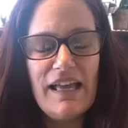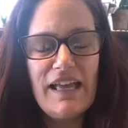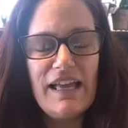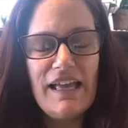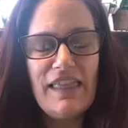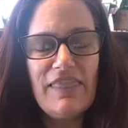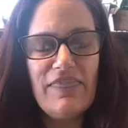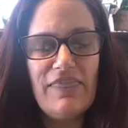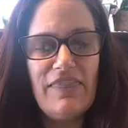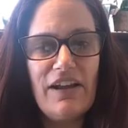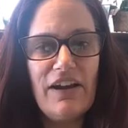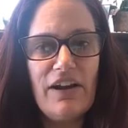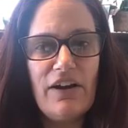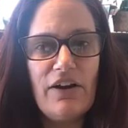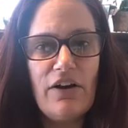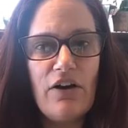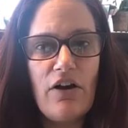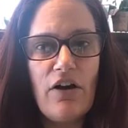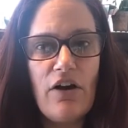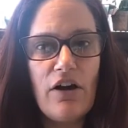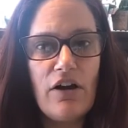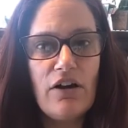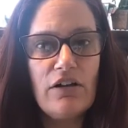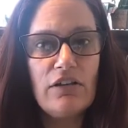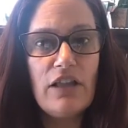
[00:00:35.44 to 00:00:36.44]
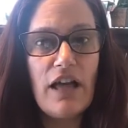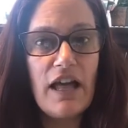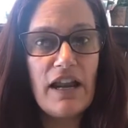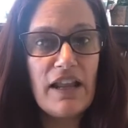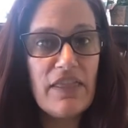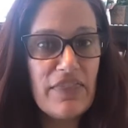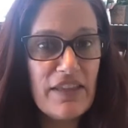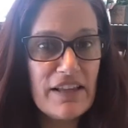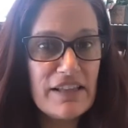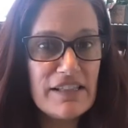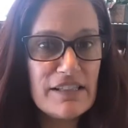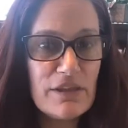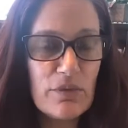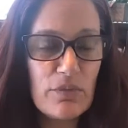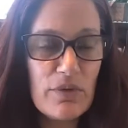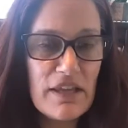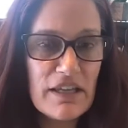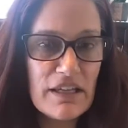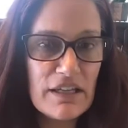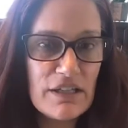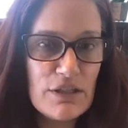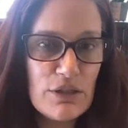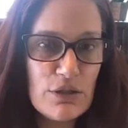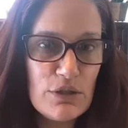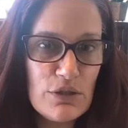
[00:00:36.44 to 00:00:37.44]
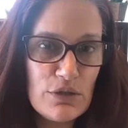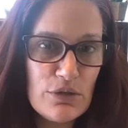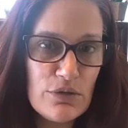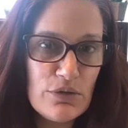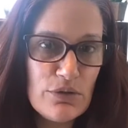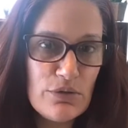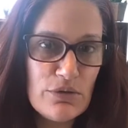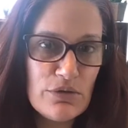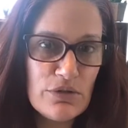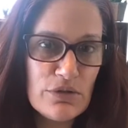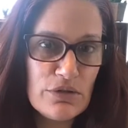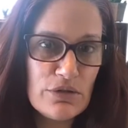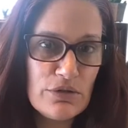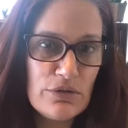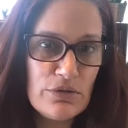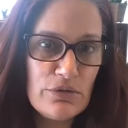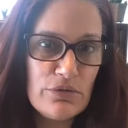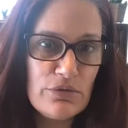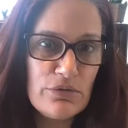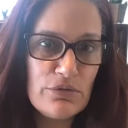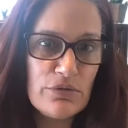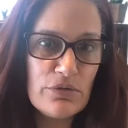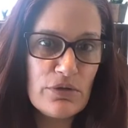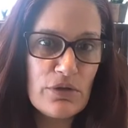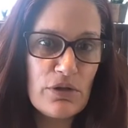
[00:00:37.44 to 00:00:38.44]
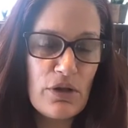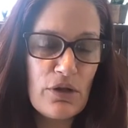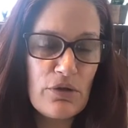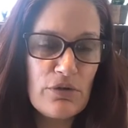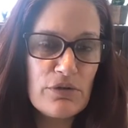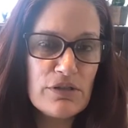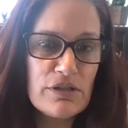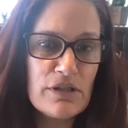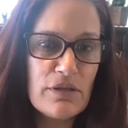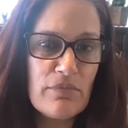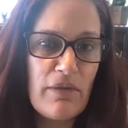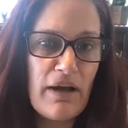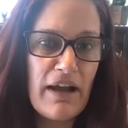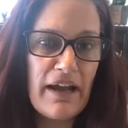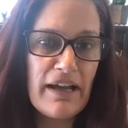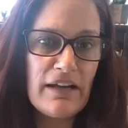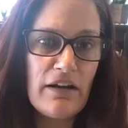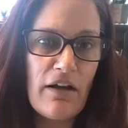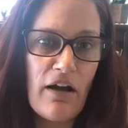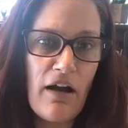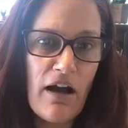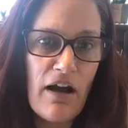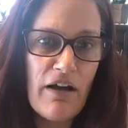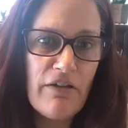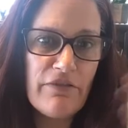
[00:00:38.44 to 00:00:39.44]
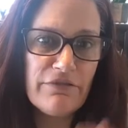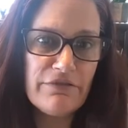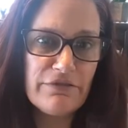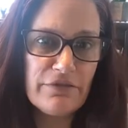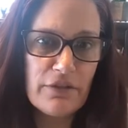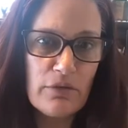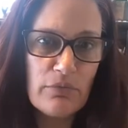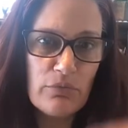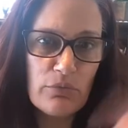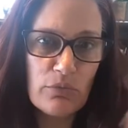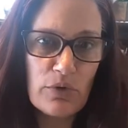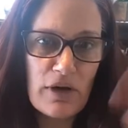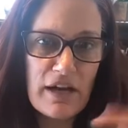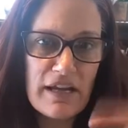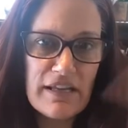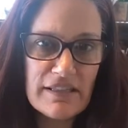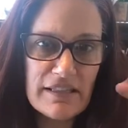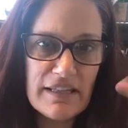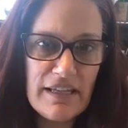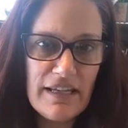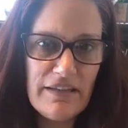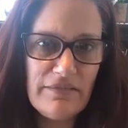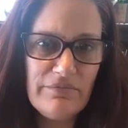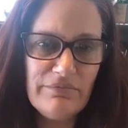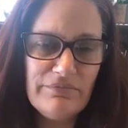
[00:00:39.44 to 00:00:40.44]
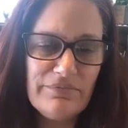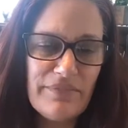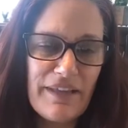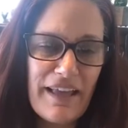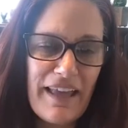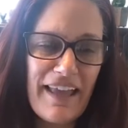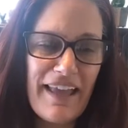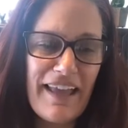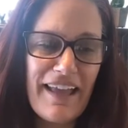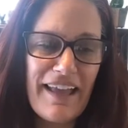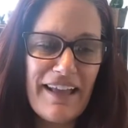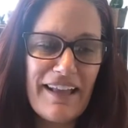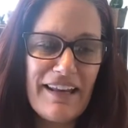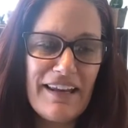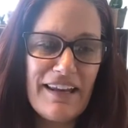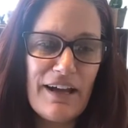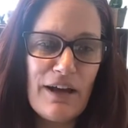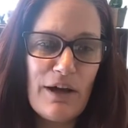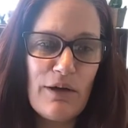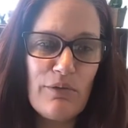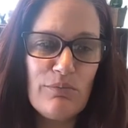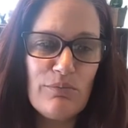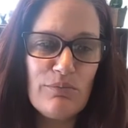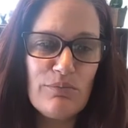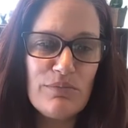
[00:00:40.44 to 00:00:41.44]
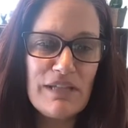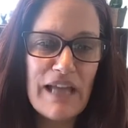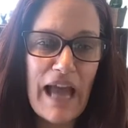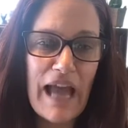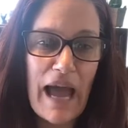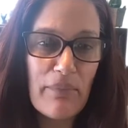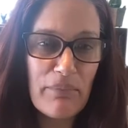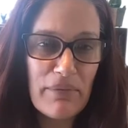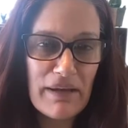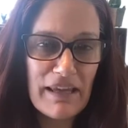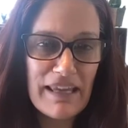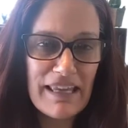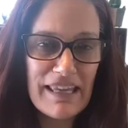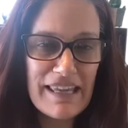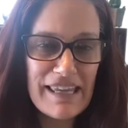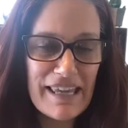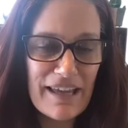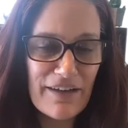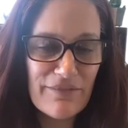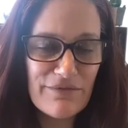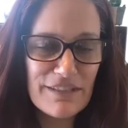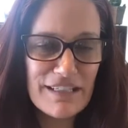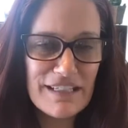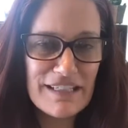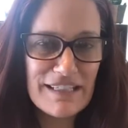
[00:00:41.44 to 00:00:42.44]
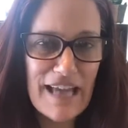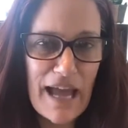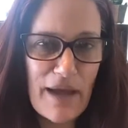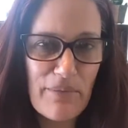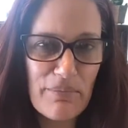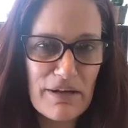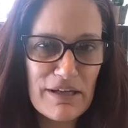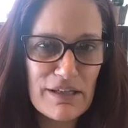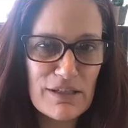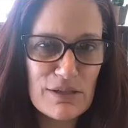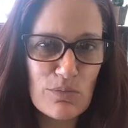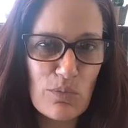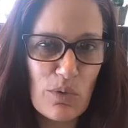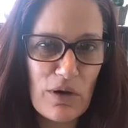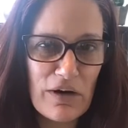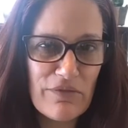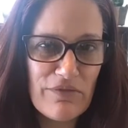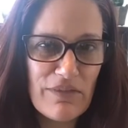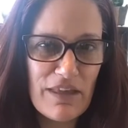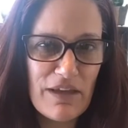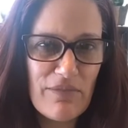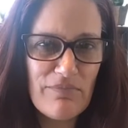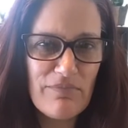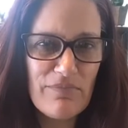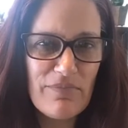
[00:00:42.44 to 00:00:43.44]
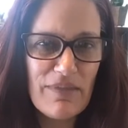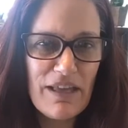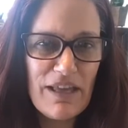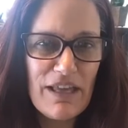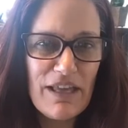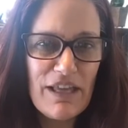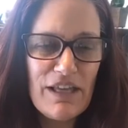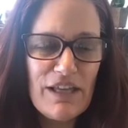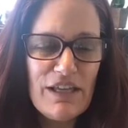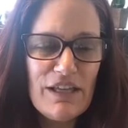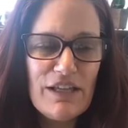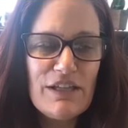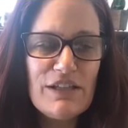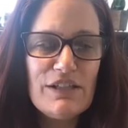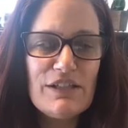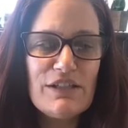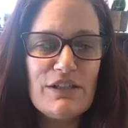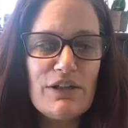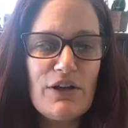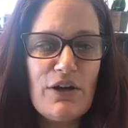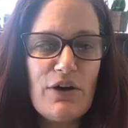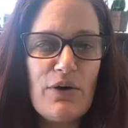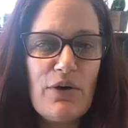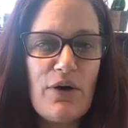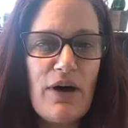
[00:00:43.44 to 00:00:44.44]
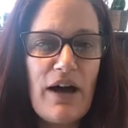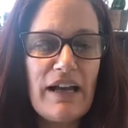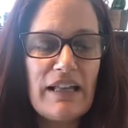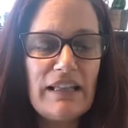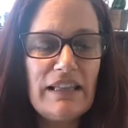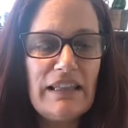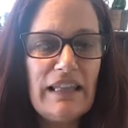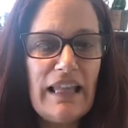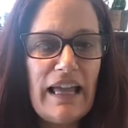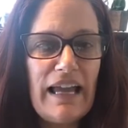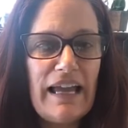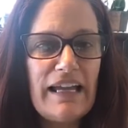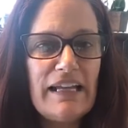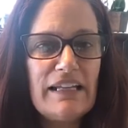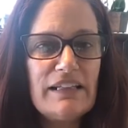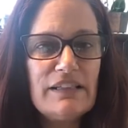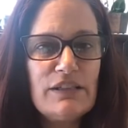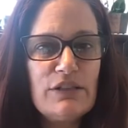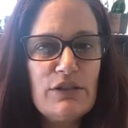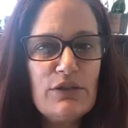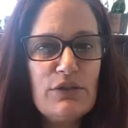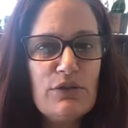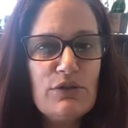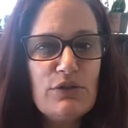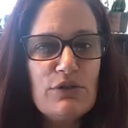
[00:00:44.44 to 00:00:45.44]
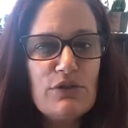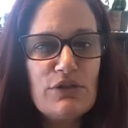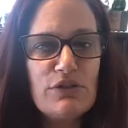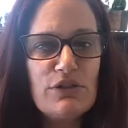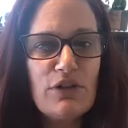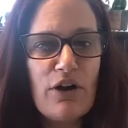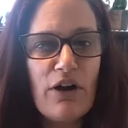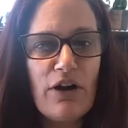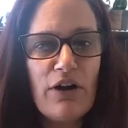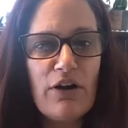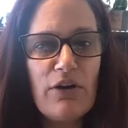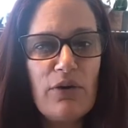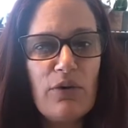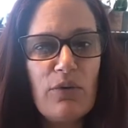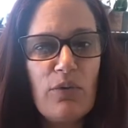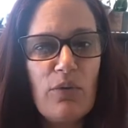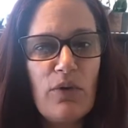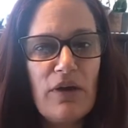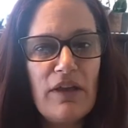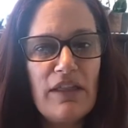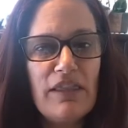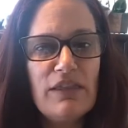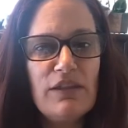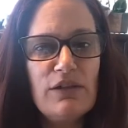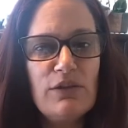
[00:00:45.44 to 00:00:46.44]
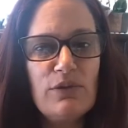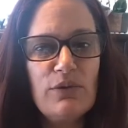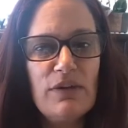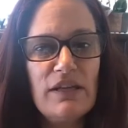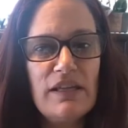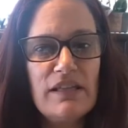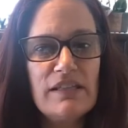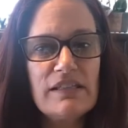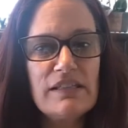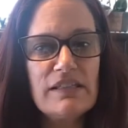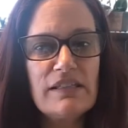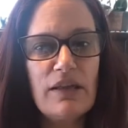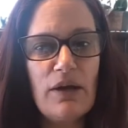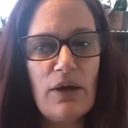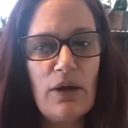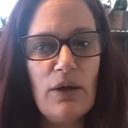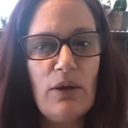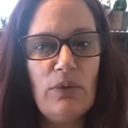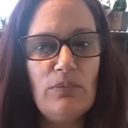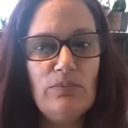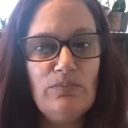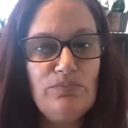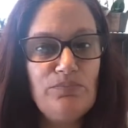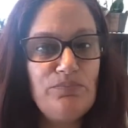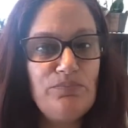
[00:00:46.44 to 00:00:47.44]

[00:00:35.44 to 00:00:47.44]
there are a lot of things that we can do to close the mind off from racing, and tapping, EFT tapping is one of them. So I'd like to start with doing some